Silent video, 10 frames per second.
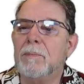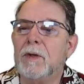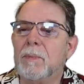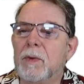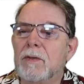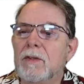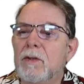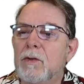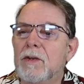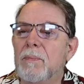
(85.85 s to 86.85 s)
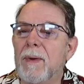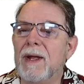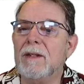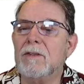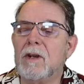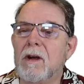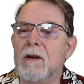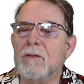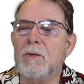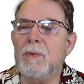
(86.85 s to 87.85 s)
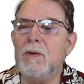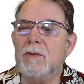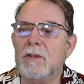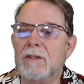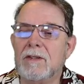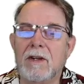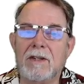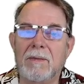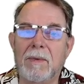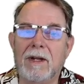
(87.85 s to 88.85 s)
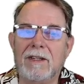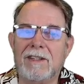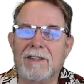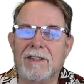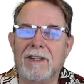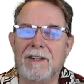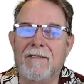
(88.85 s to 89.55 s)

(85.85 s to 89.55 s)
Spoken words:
but a person who demands contributions demolishes it.